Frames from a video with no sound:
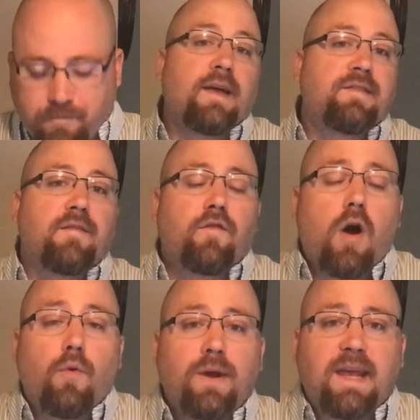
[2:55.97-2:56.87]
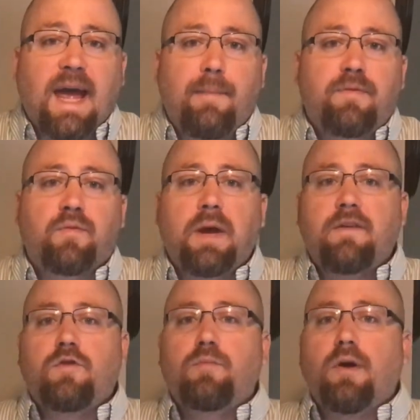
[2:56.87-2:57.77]
So that's it for our recaps. We
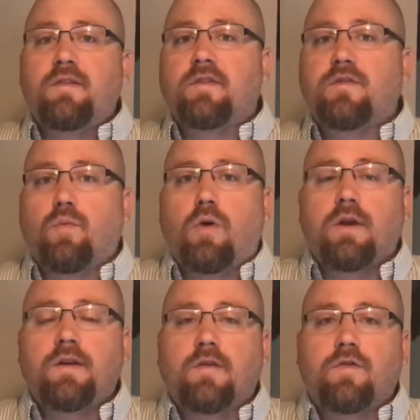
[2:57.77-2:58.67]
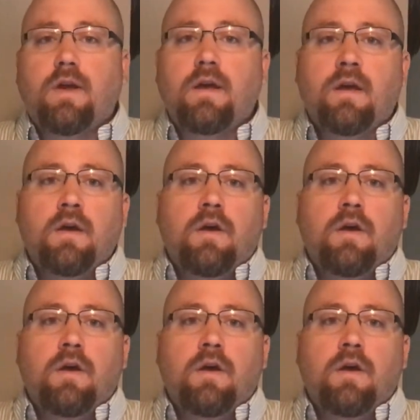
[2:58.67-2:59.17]
had two bracelets awarded yesterday.